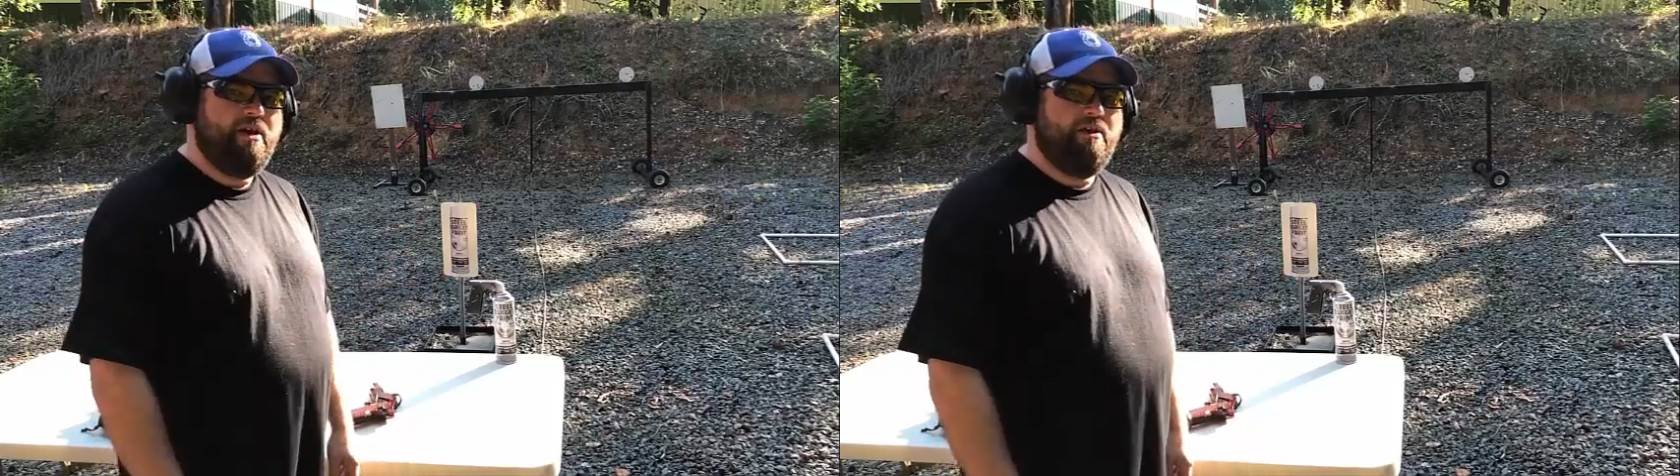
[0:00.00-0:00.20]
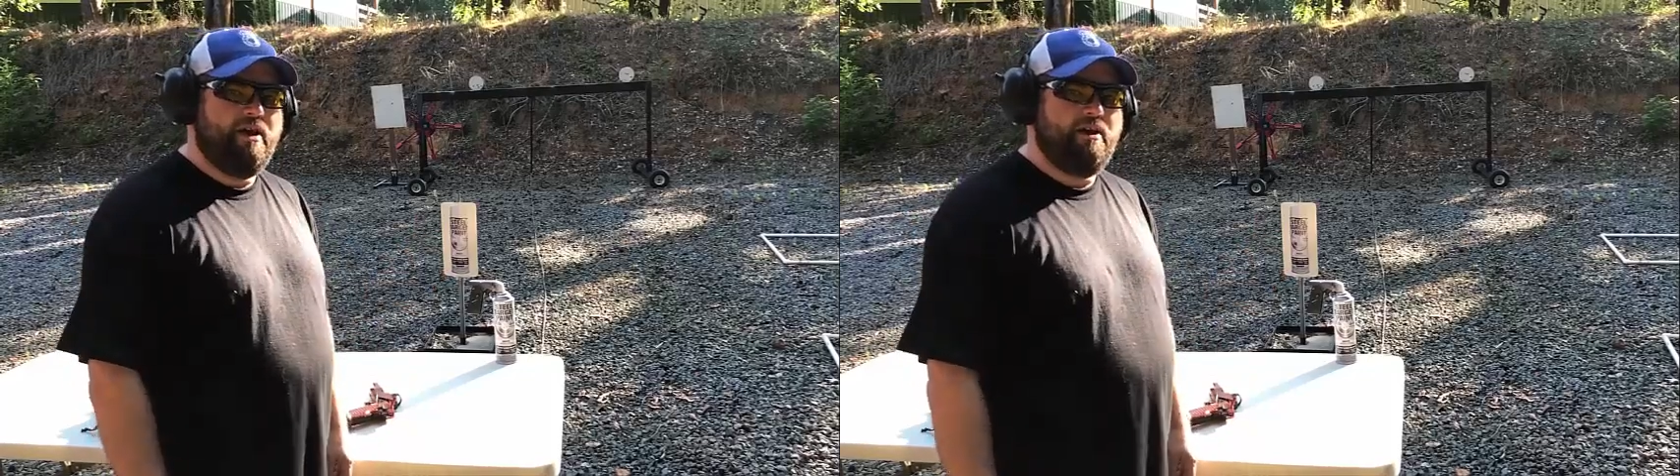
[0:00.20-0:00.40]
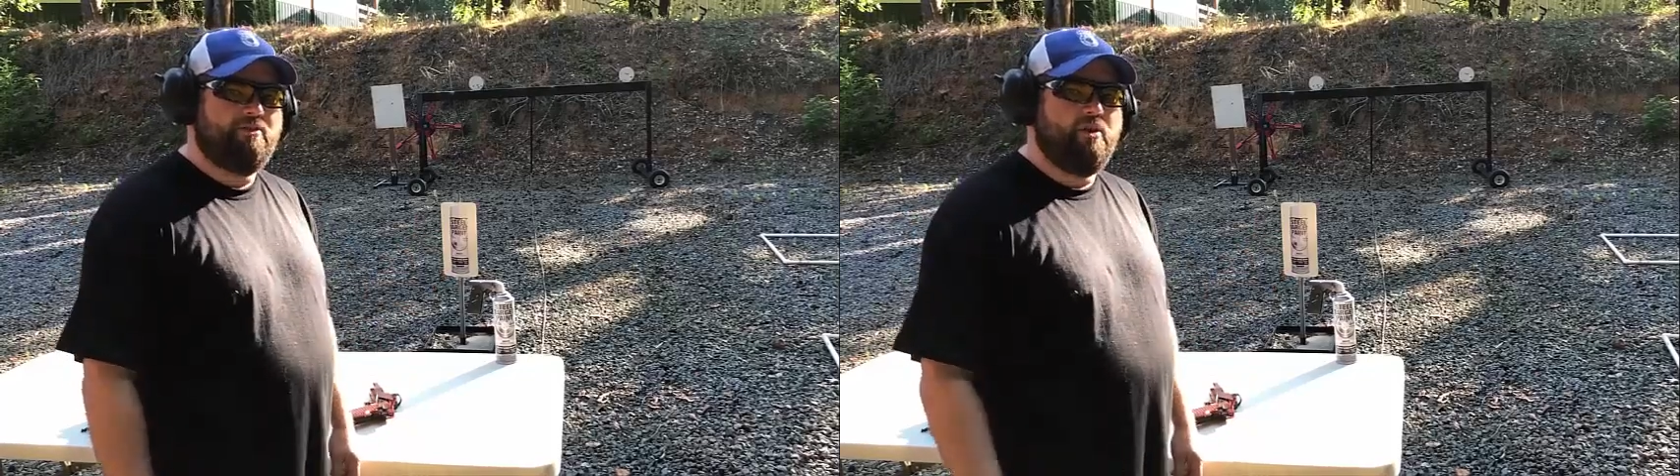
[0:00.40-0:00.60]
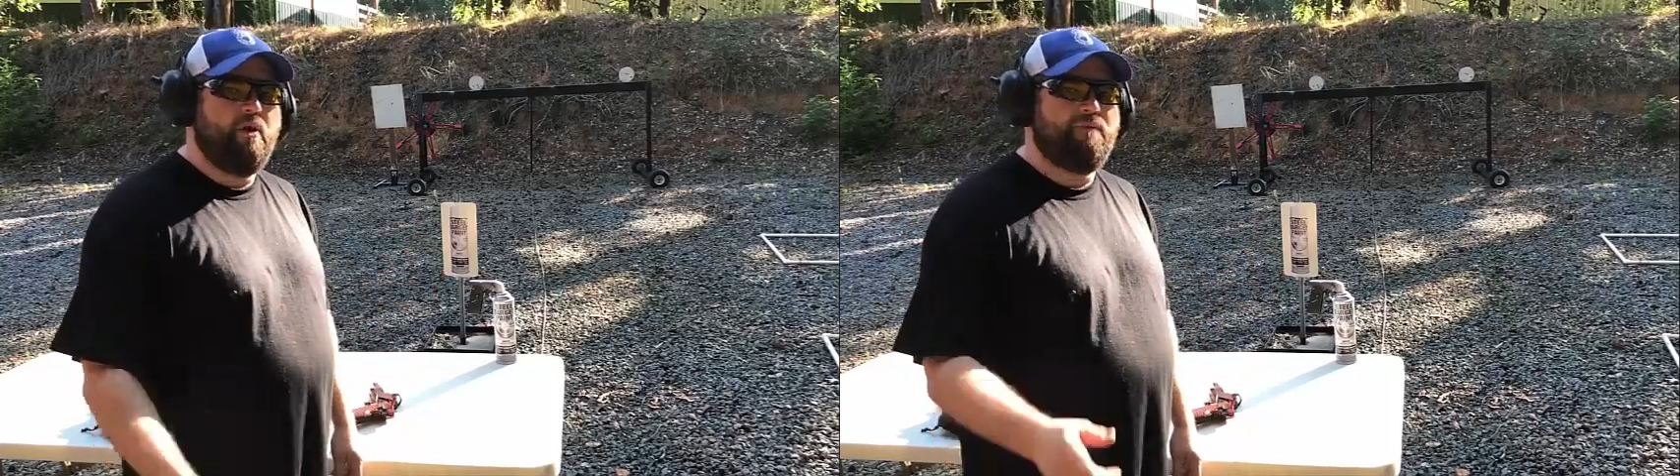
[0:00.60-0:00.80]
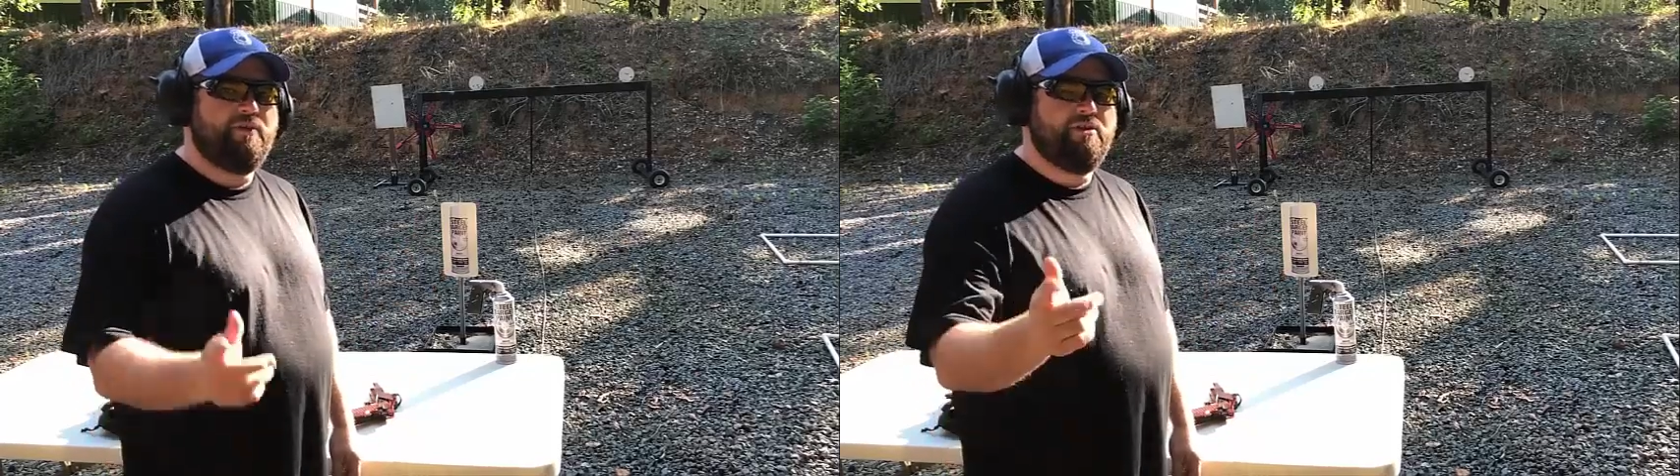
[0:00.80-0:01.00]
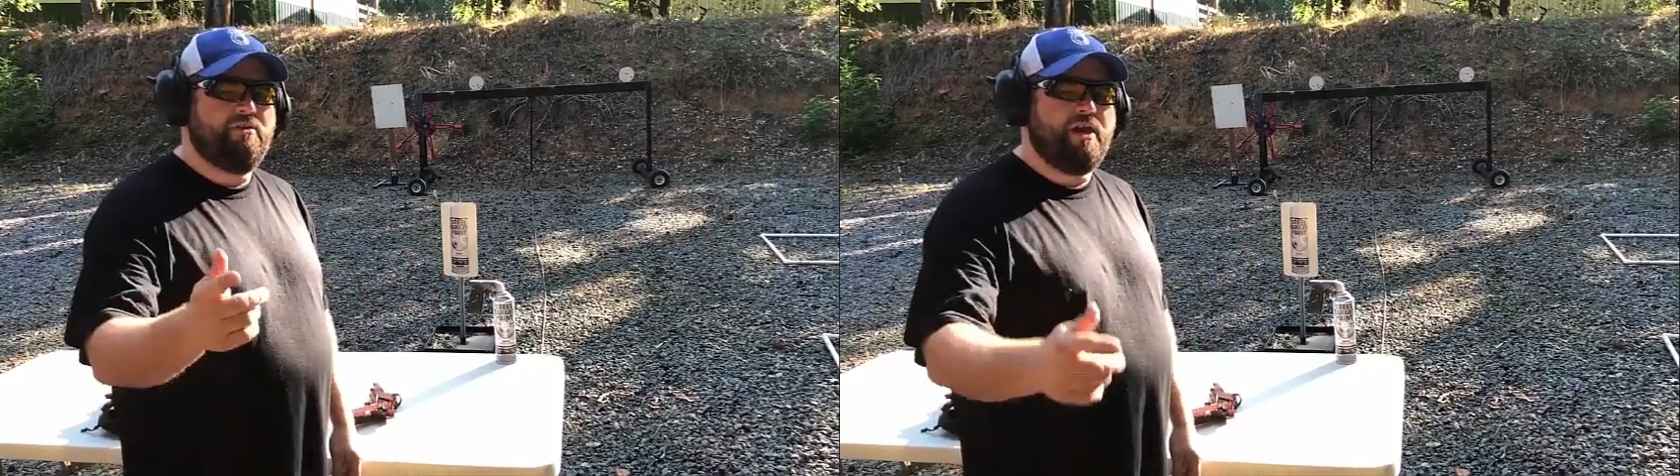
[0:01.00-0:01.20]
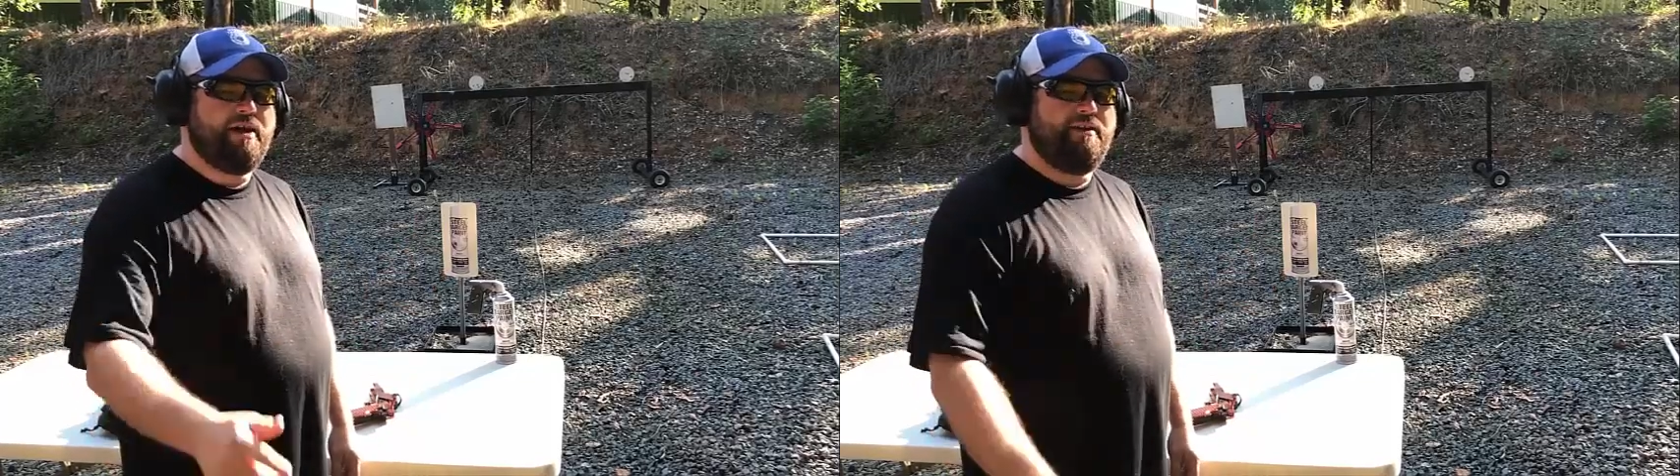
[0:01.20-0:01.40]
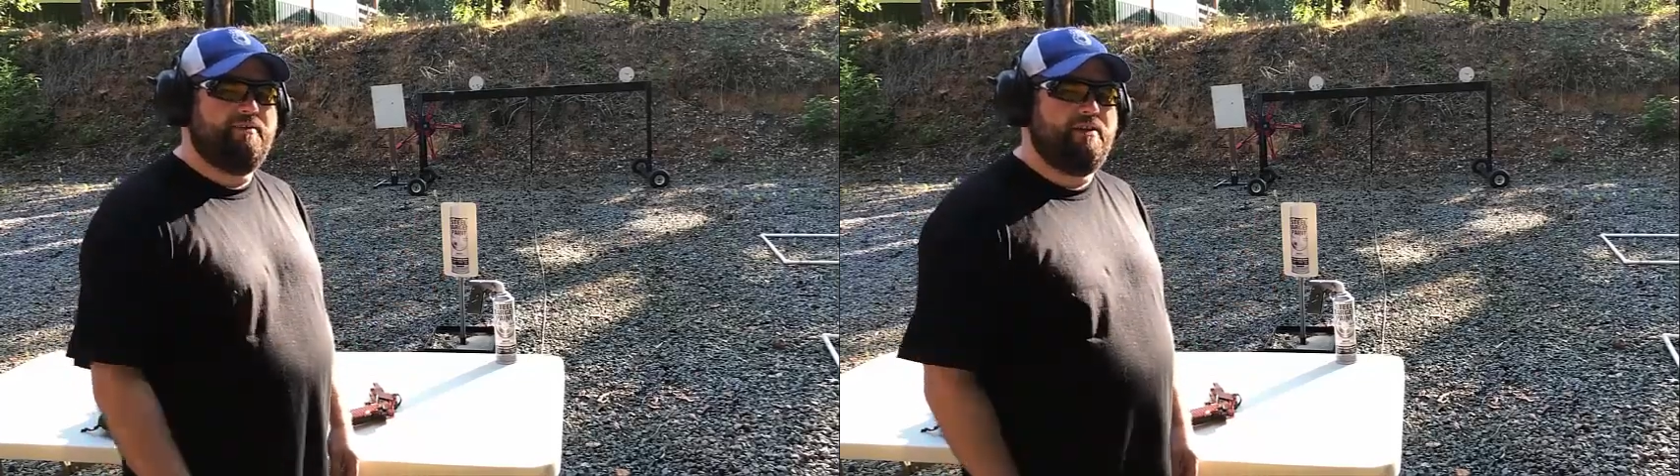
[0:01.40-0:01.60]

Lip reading: All right, so hopefully you guys